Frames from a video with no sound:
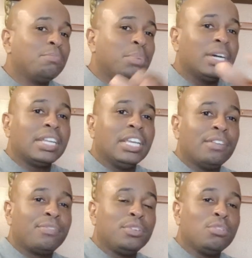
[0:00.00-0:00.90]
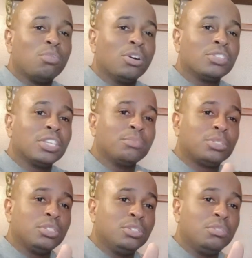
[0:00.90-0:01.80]
But if you want them
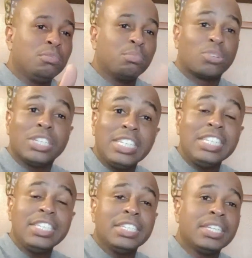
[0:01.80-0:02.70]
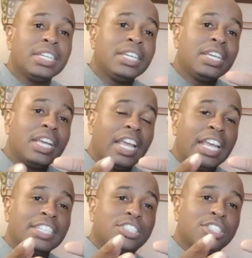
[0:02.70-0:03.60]
to breed
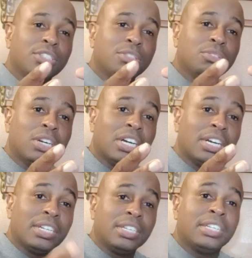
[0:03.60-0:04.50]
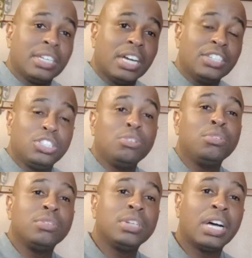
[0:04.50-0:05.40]
and to
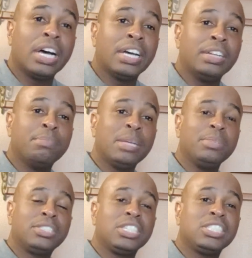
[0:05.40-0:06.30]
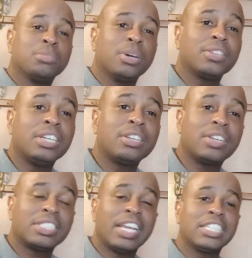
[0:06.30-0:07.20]
maybe see some other
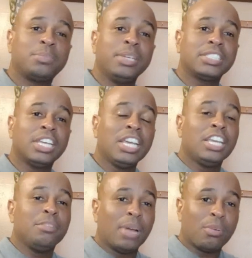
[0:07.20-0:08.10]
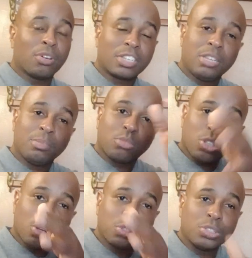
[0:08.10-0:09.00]
interesting aspects, you might want to keep them
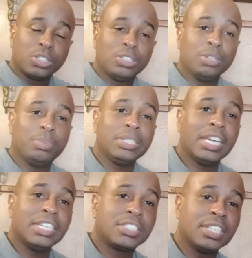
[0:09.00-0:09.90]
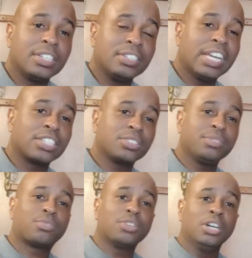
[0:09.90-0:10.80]
closer to the pH that they're naturally
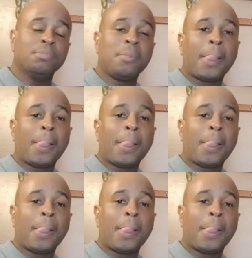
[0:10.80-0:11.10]
from